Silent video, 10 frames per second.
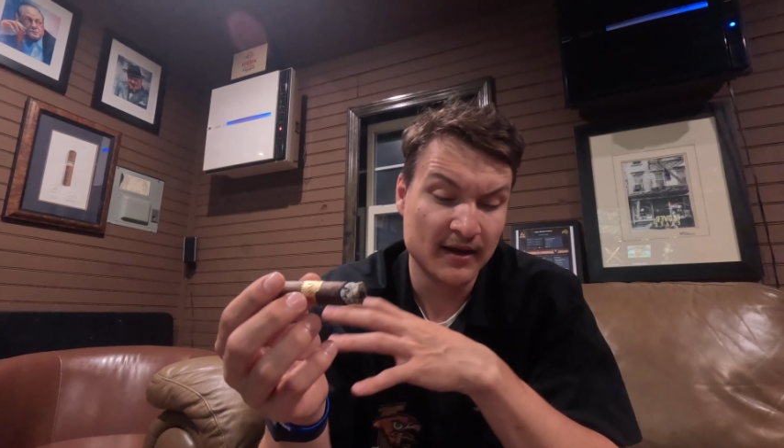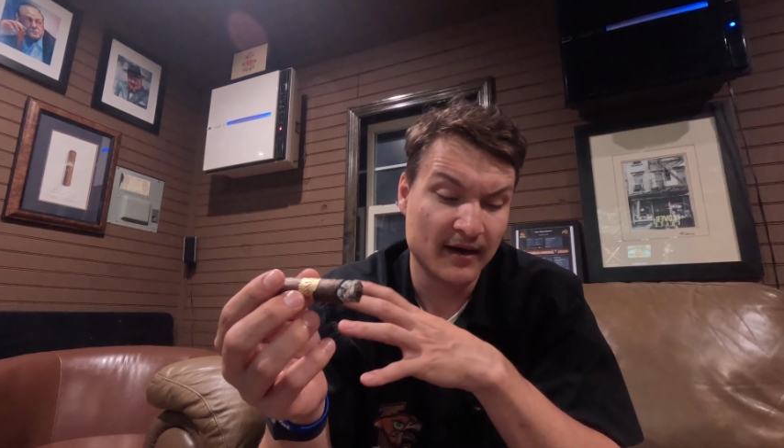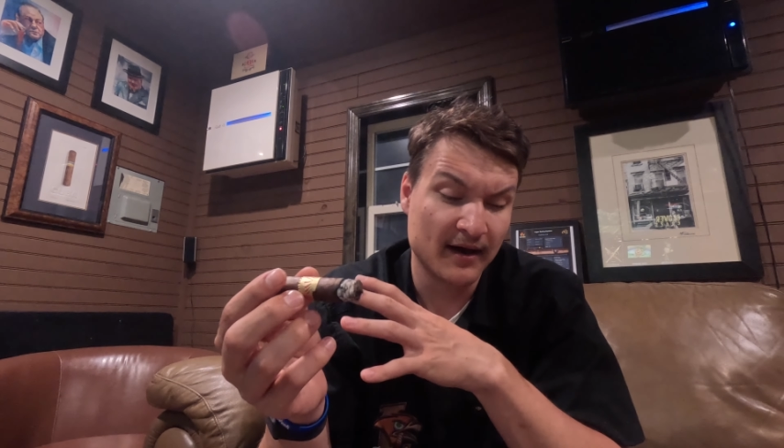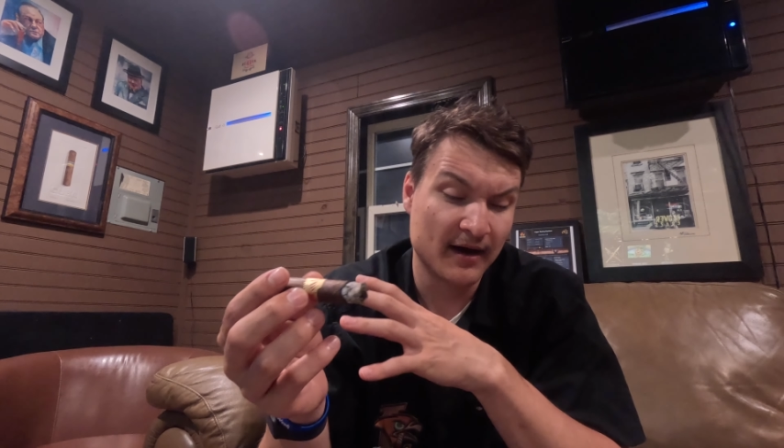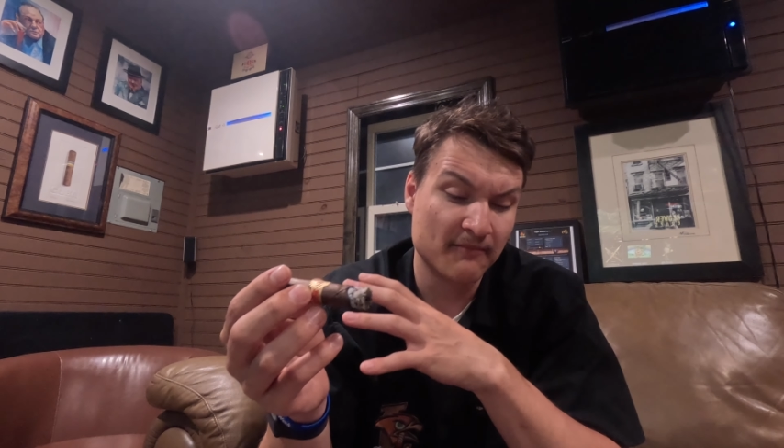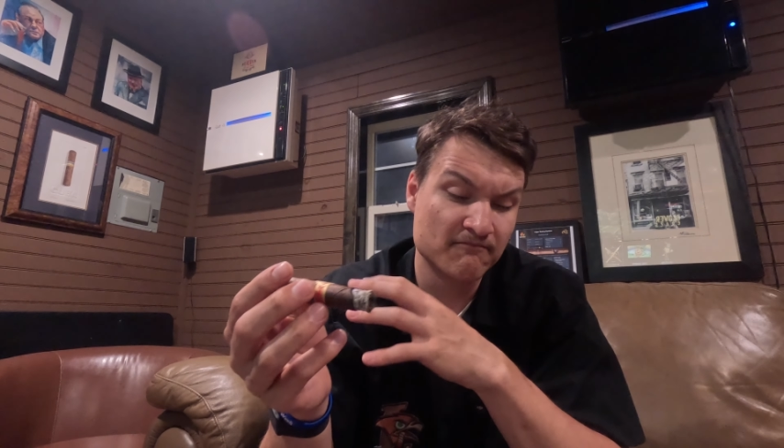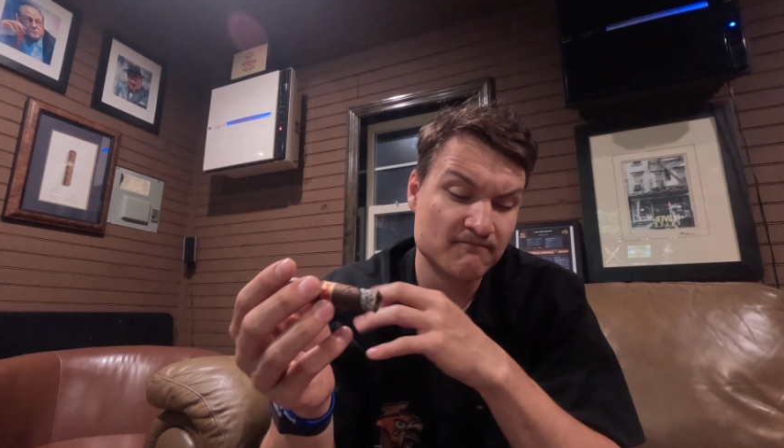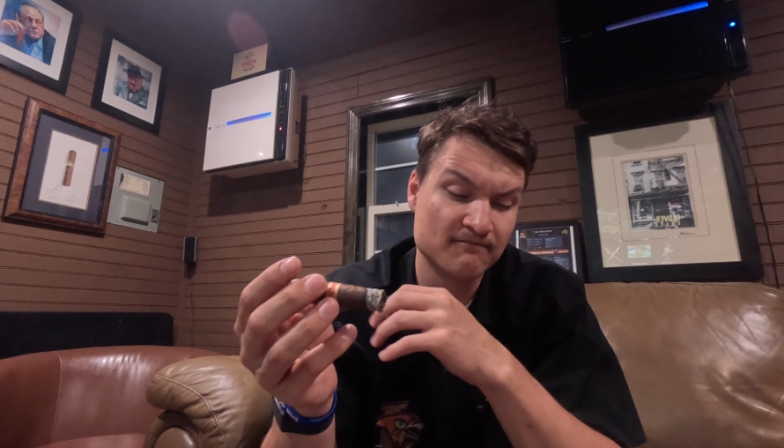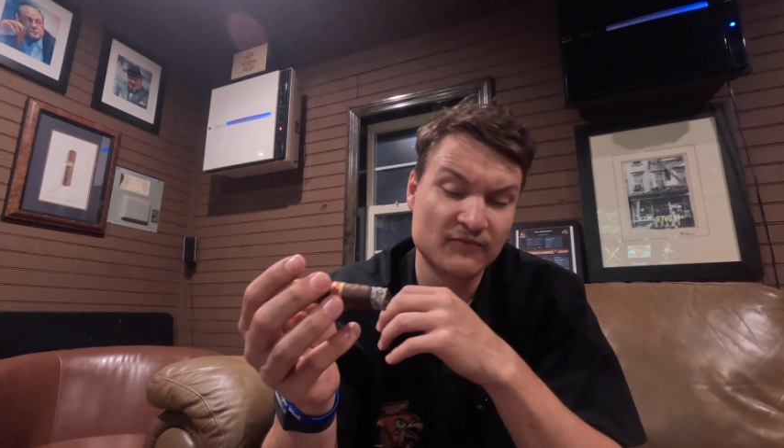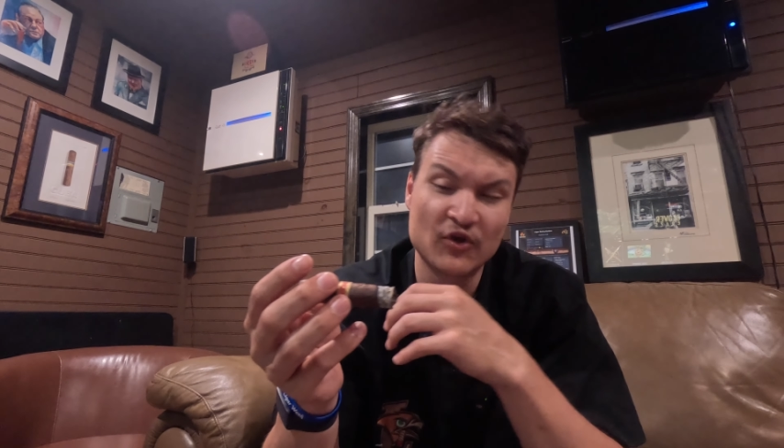
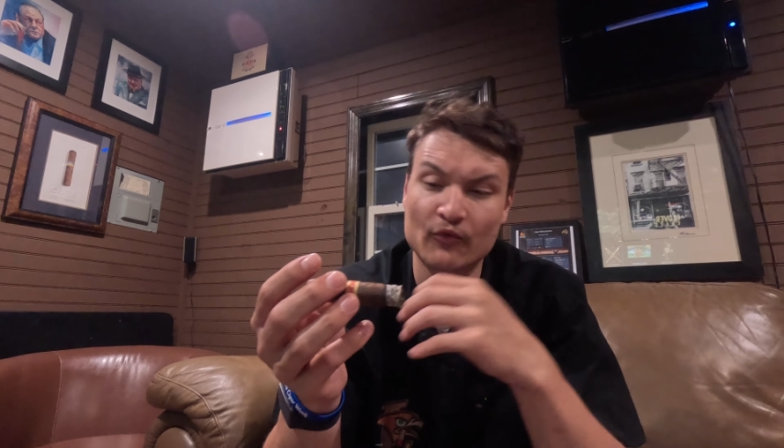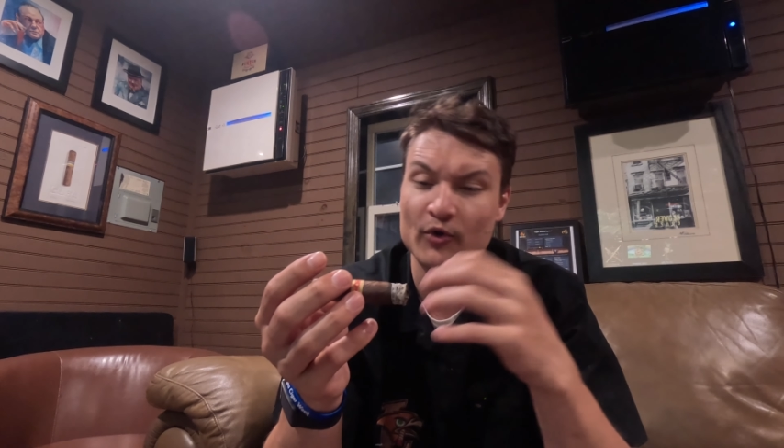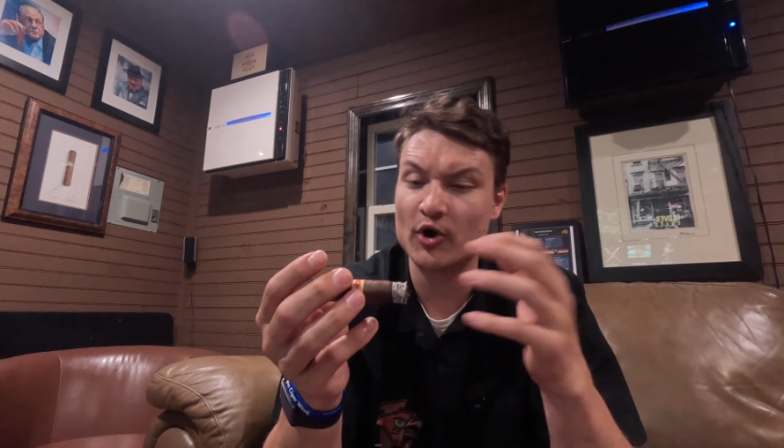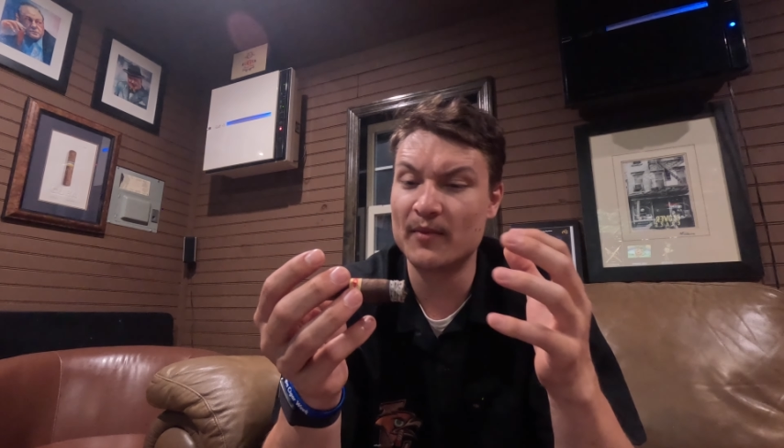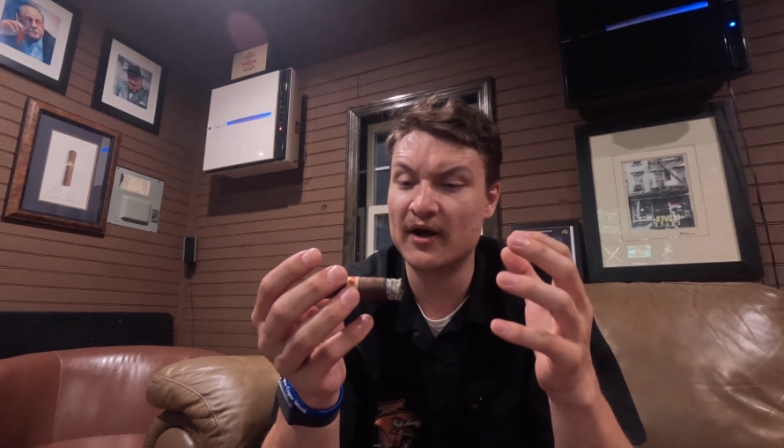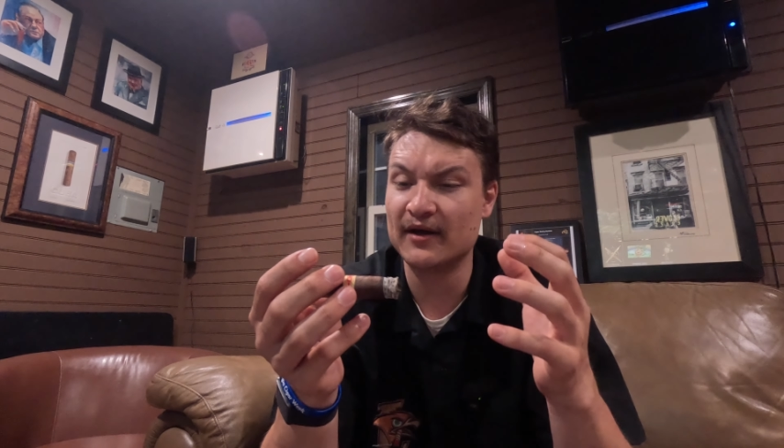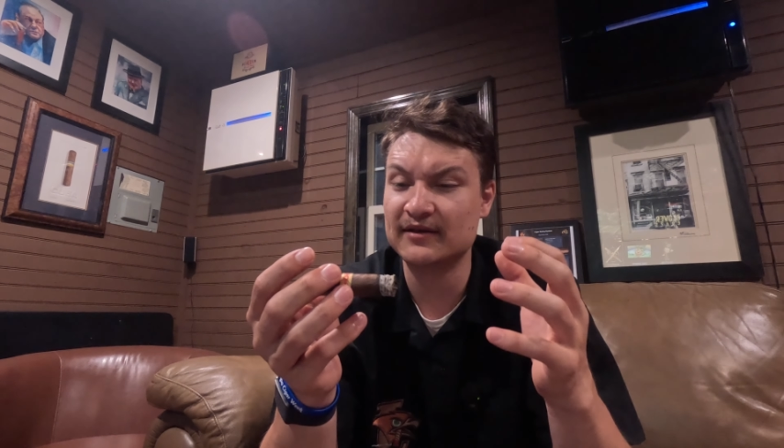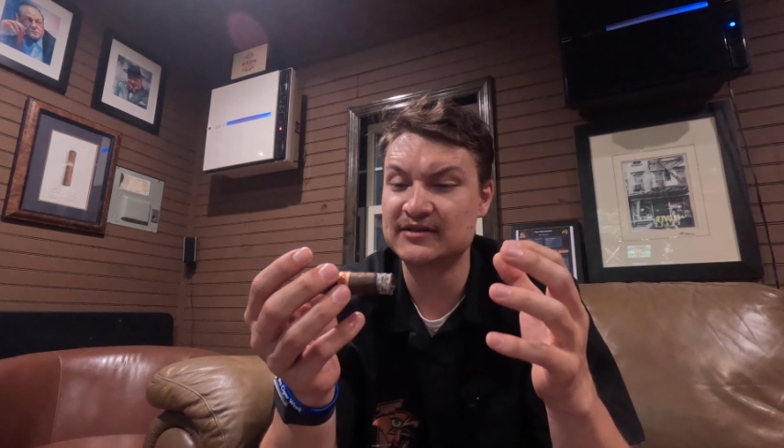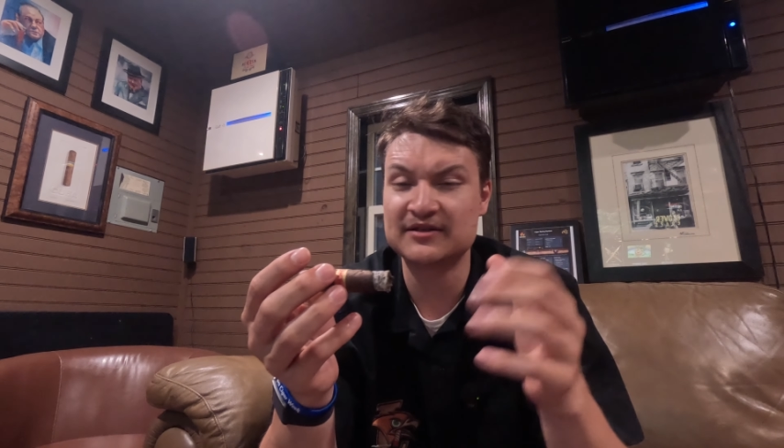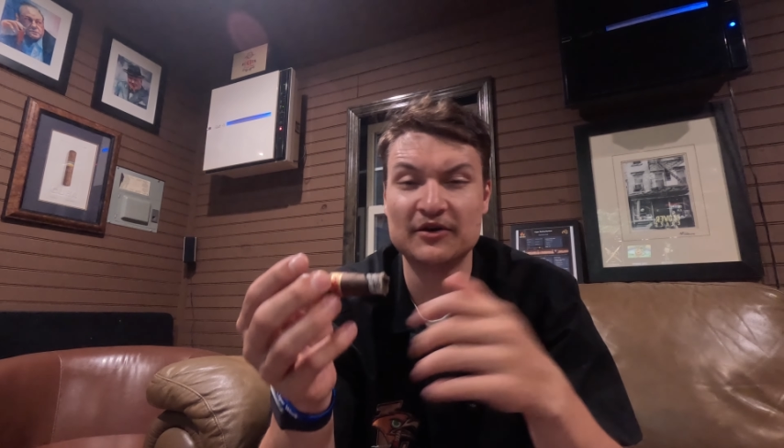the aroma
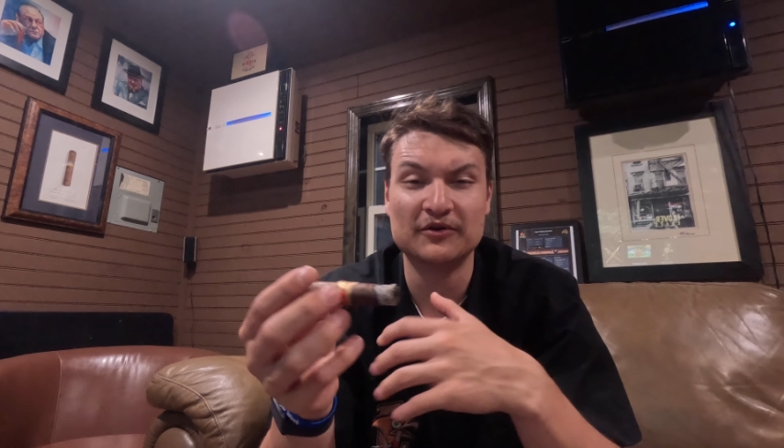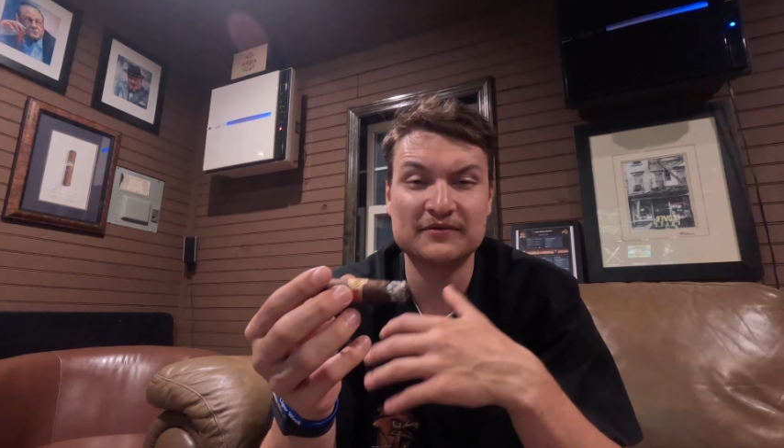still